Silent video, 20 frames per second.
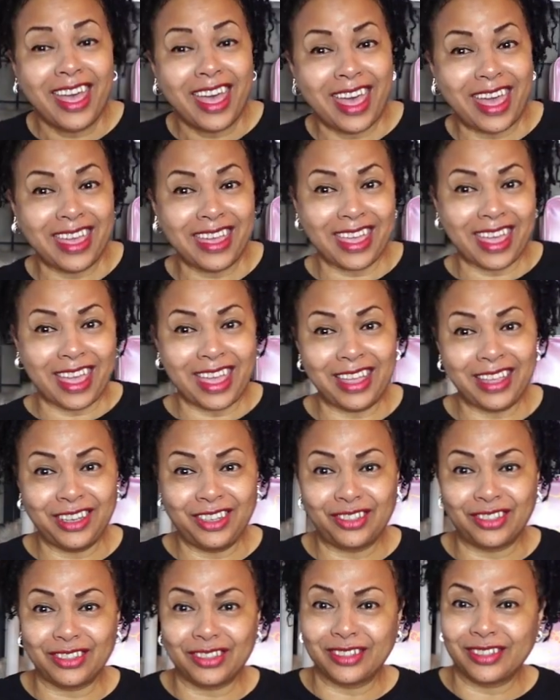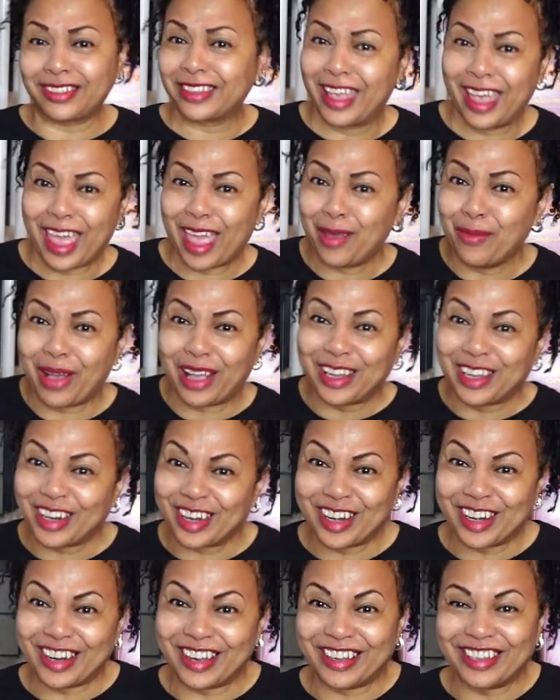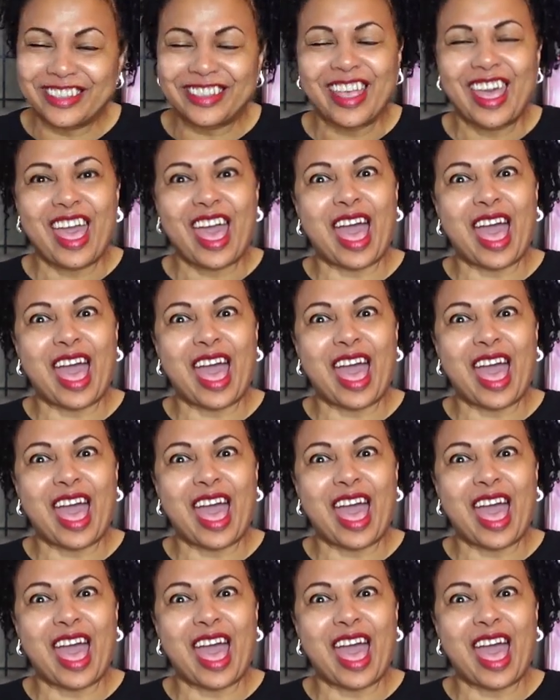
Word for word: hey angels, hey my girls.